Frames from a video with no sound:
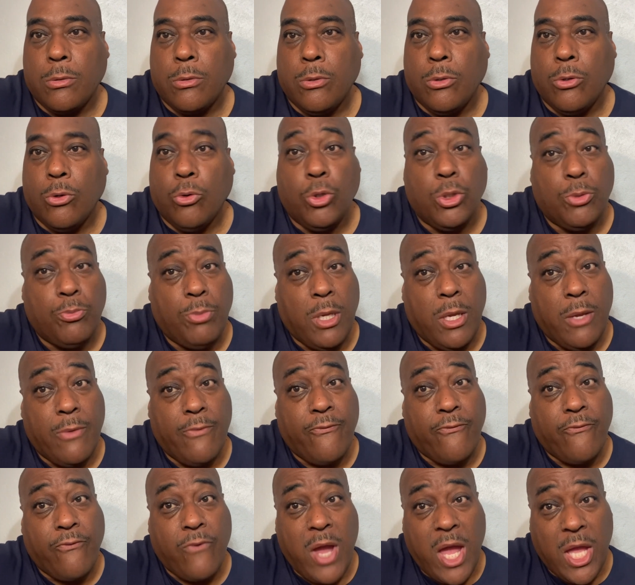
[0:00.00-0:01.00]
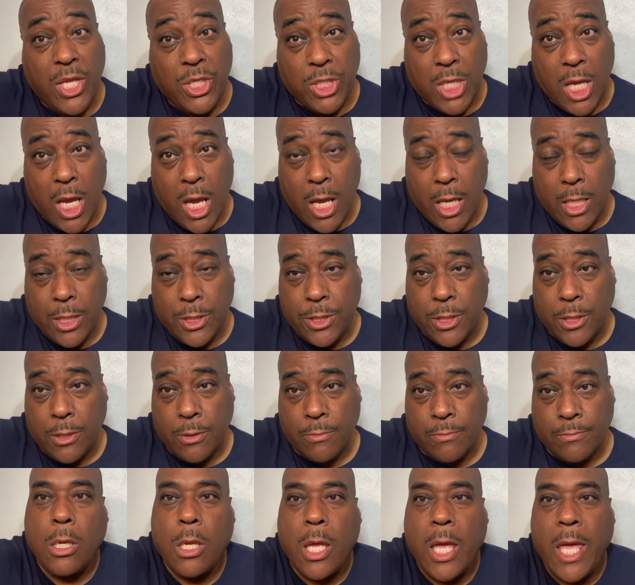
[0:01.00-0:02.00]
who's being franchised.
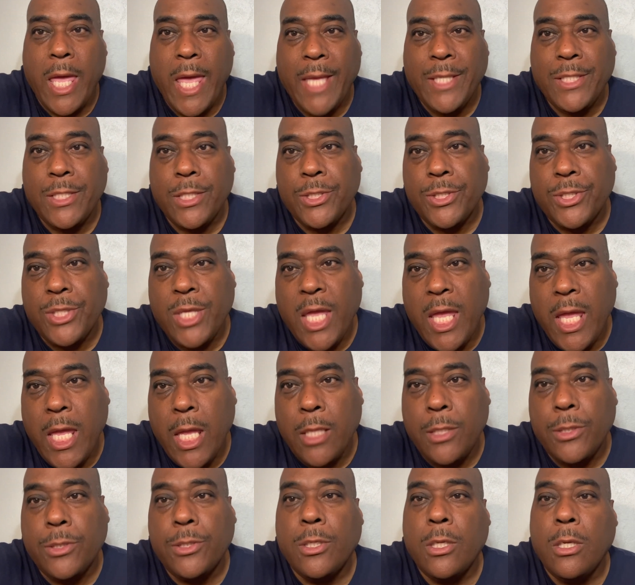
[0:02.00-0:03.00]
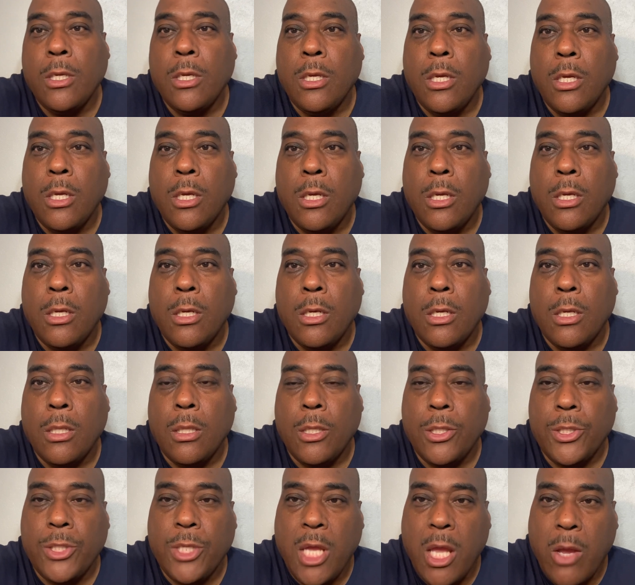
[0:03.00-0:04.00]
As it stands,
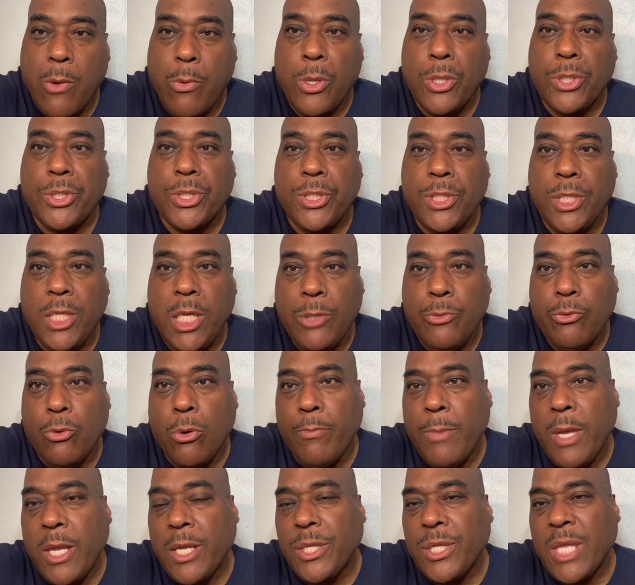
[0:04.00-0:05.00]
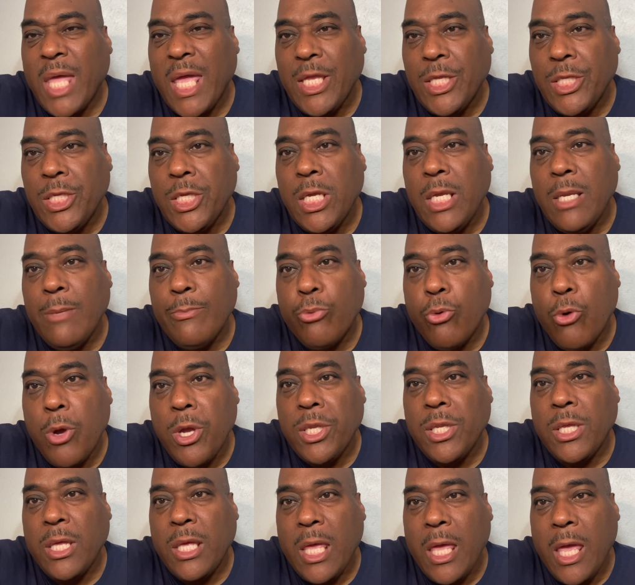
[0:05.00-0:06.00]
Ladarius Sneed will make
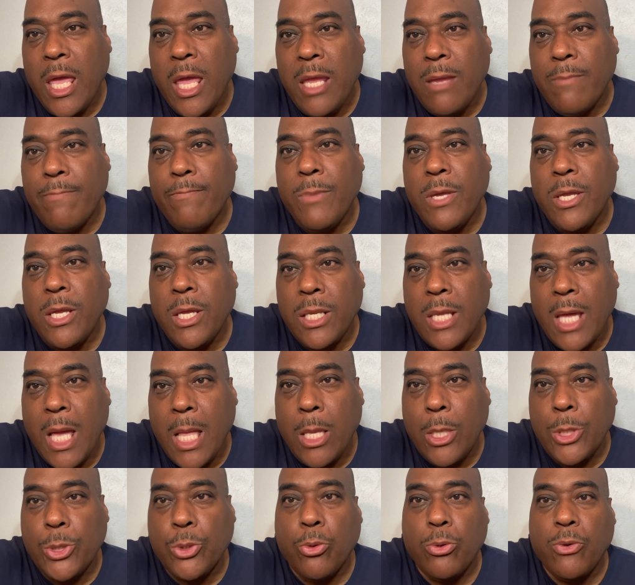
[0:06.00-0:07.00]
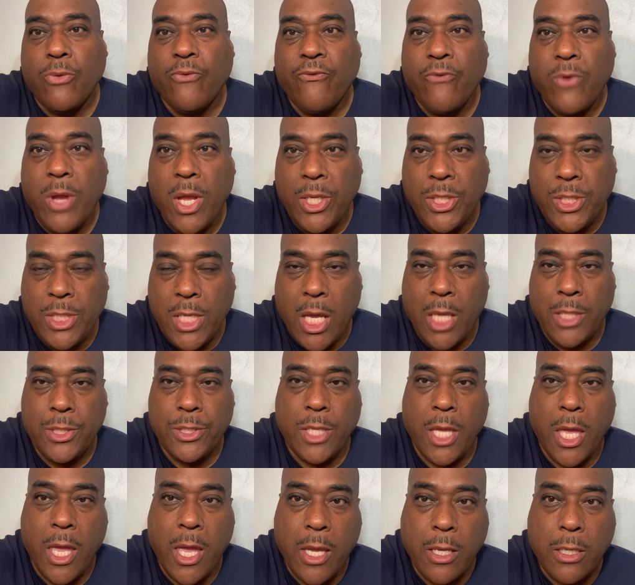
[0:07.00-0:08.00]
$19.8 million on a franchise
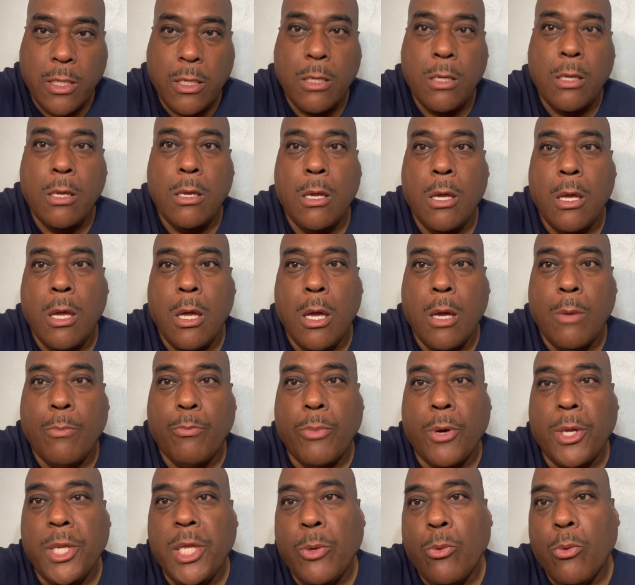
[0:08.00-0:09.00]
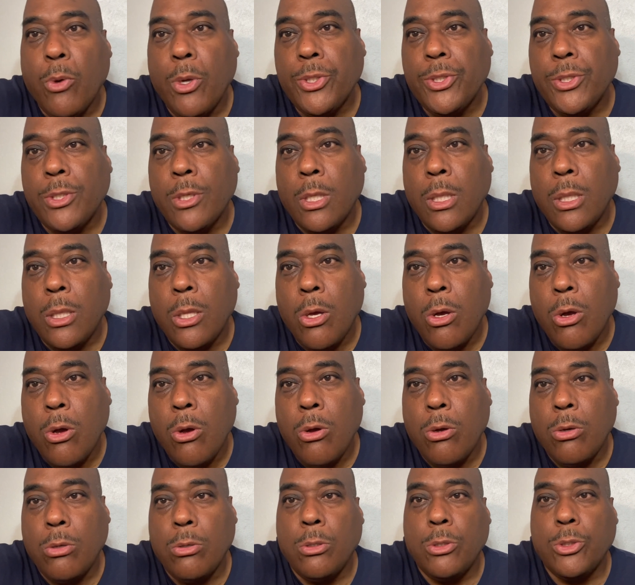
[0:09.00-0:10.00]
tag, but he wants a
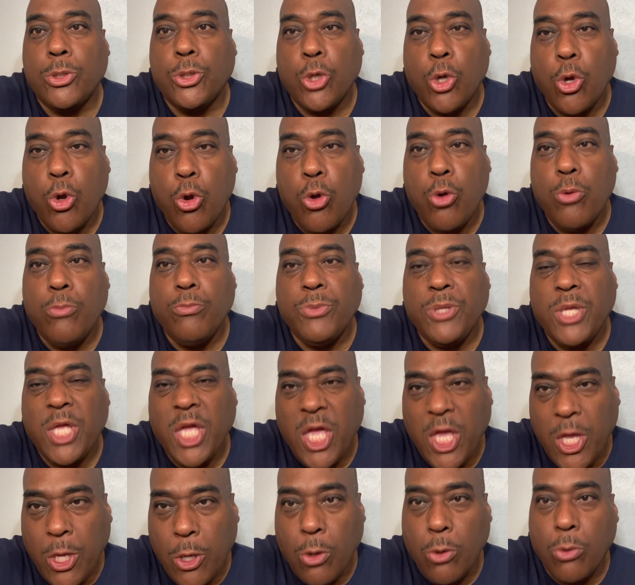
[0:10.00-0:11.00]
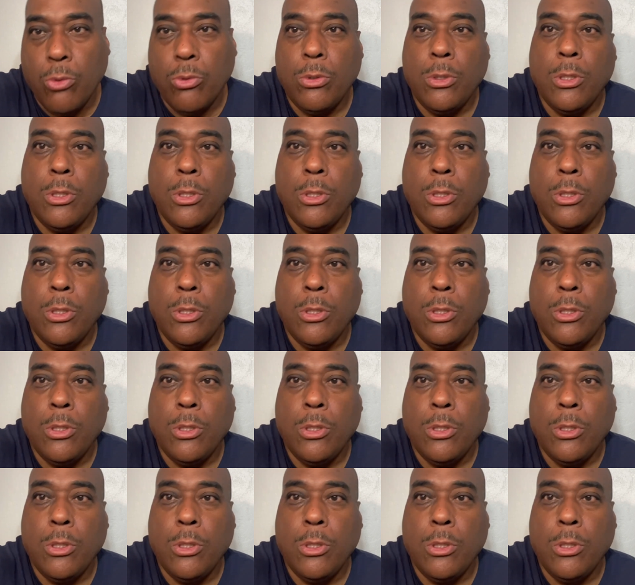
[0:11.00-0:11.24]
long-term deal.